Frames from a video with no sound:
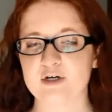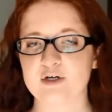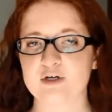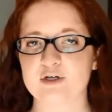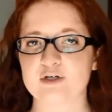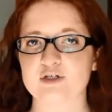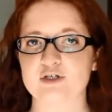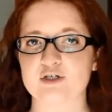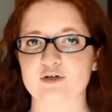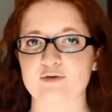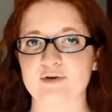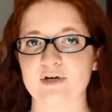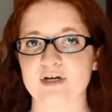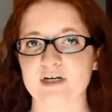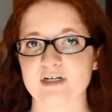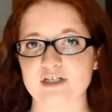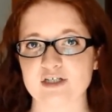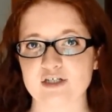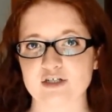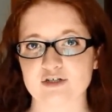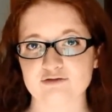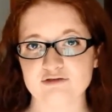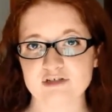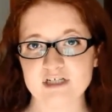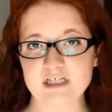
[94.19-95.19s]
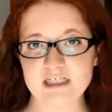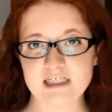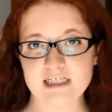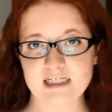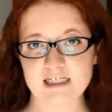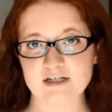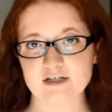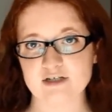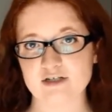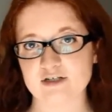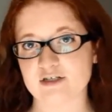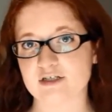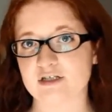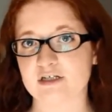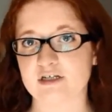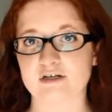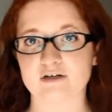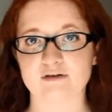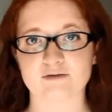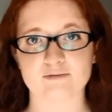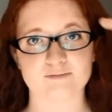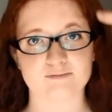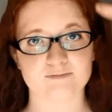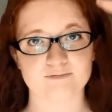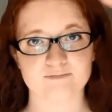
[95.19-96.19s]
So it has three tiers, you know,